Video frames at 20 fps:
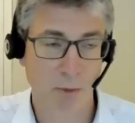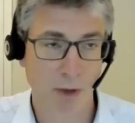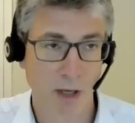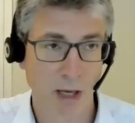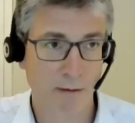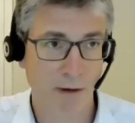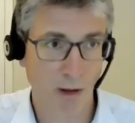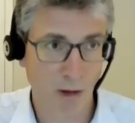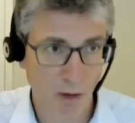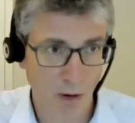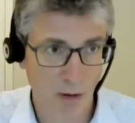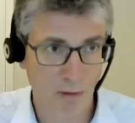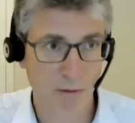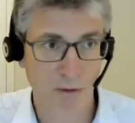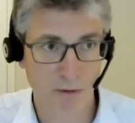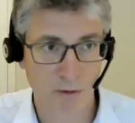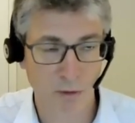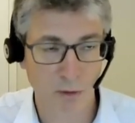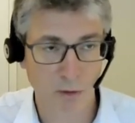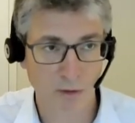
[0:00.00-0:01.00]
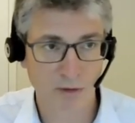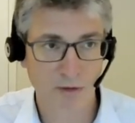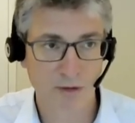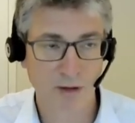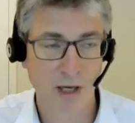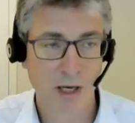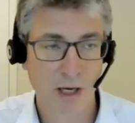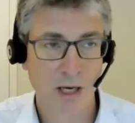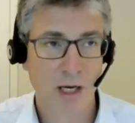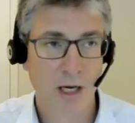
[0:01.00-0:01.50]
We have a lot of resource
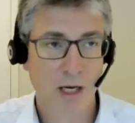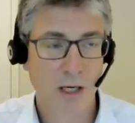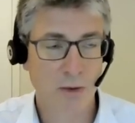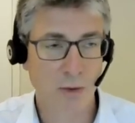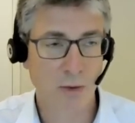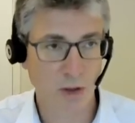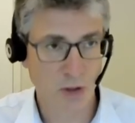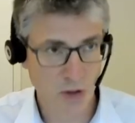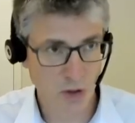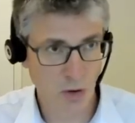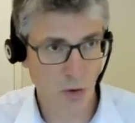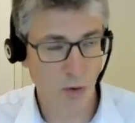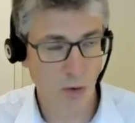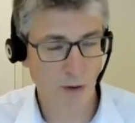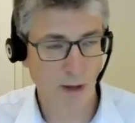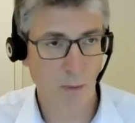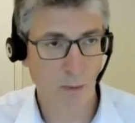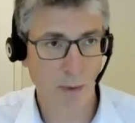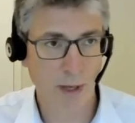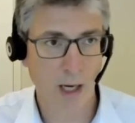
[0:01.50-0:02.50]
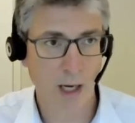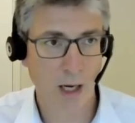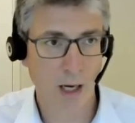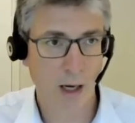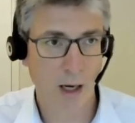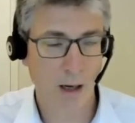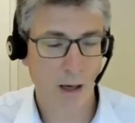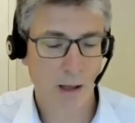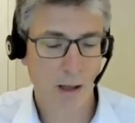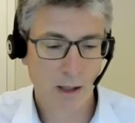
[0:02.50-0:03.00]
to ensure that we
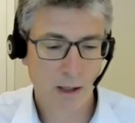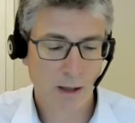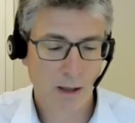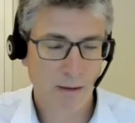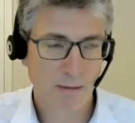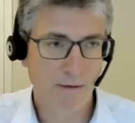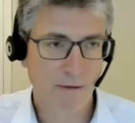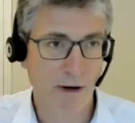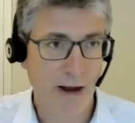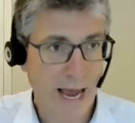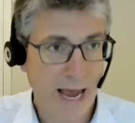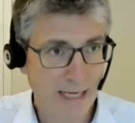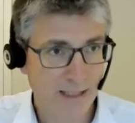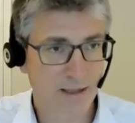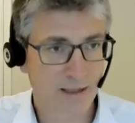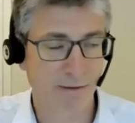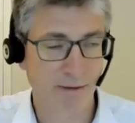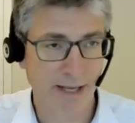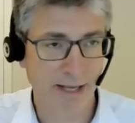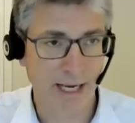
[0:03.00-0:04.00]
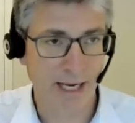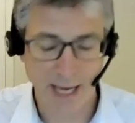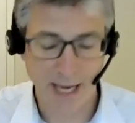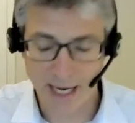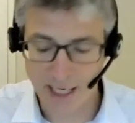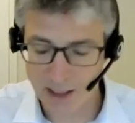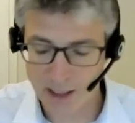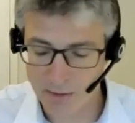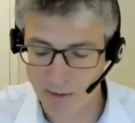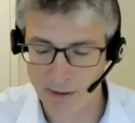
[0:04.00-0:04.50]
are very actively
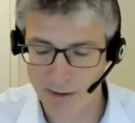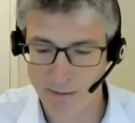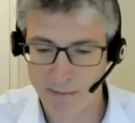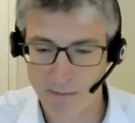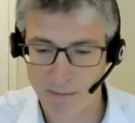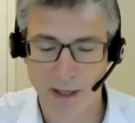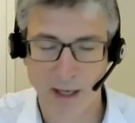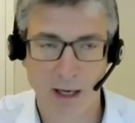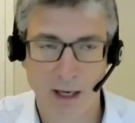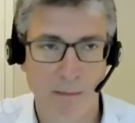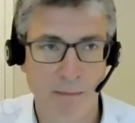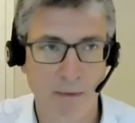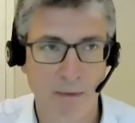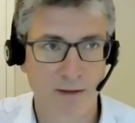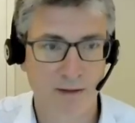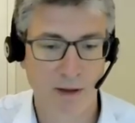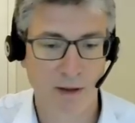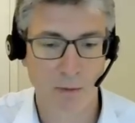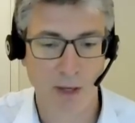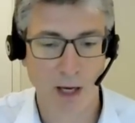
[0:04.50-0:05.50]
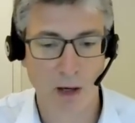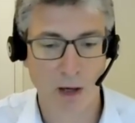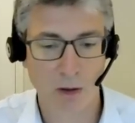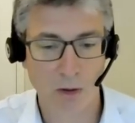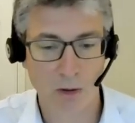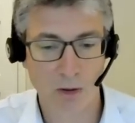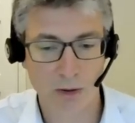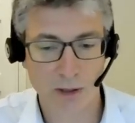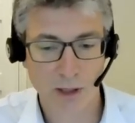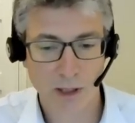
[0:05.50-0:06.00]
engaged with the, the companies that we
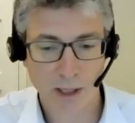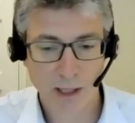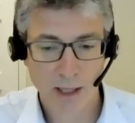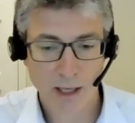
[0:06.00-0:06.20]
hold.